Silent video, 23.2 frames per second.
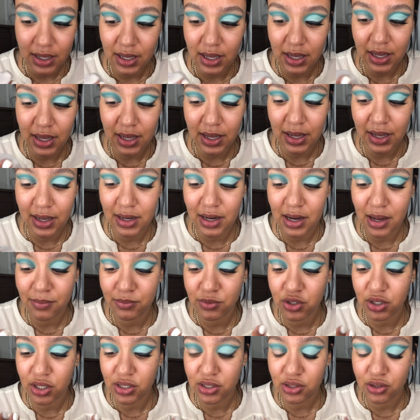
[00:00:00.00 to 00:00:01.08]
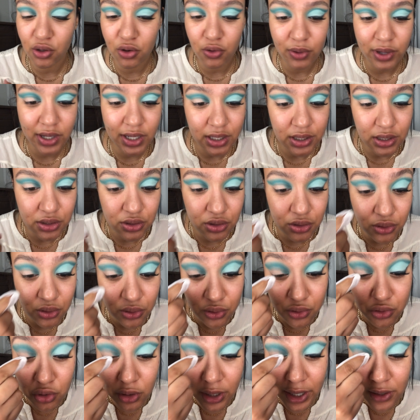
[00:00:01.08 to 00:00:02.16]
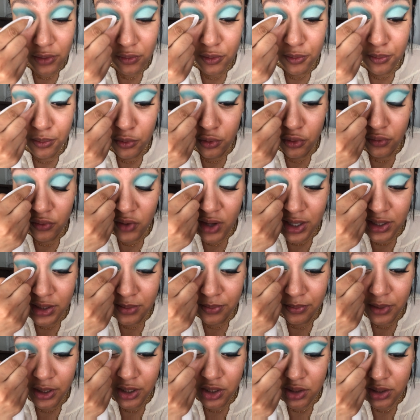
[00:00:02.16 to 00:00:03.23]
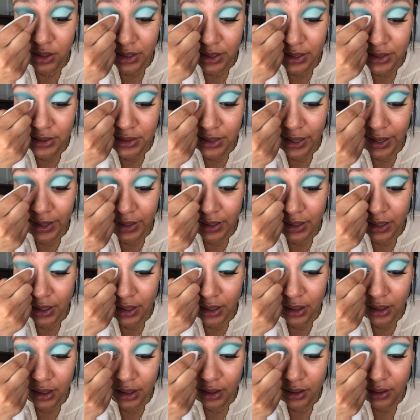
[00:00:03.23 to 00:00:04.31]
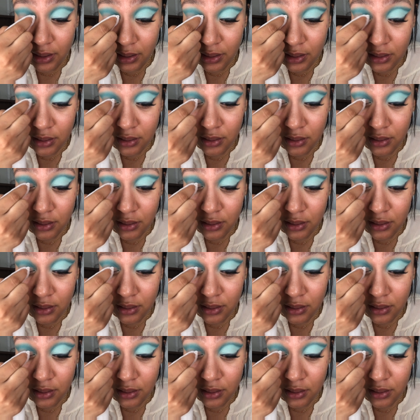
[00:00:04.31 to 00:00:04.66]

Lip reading: and I'm just going to try to remove as much as I can.